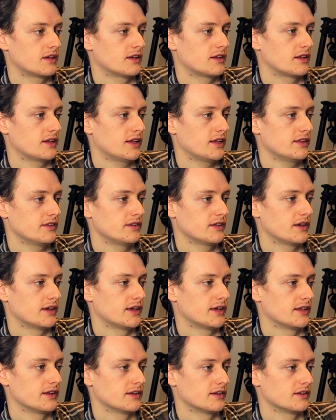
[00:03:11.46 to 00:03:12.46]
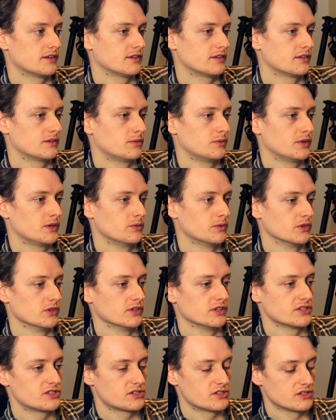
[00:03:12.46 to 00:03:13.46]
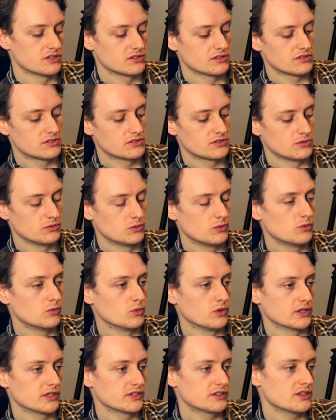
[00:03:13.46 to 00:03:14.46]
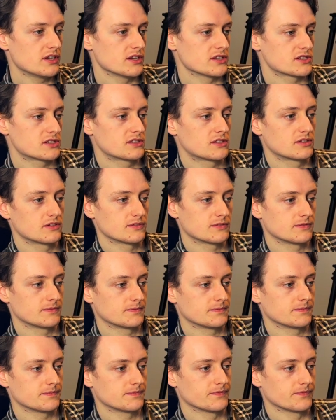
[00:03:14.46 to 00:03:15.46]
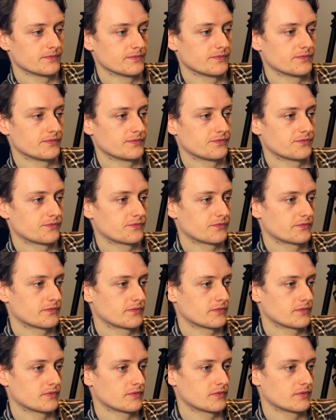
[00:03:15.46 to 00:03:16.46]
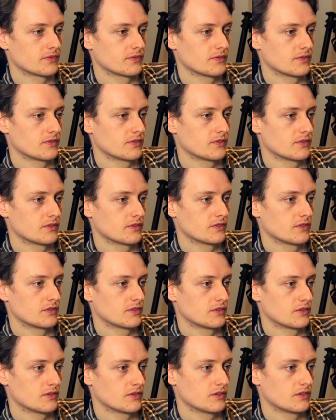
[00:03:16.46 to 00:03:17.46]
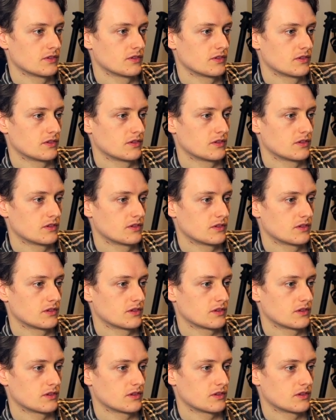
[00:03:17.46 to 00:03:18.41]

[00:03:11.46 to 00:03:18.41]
And then we will listen to what it does. Dark thoughts invade my mind.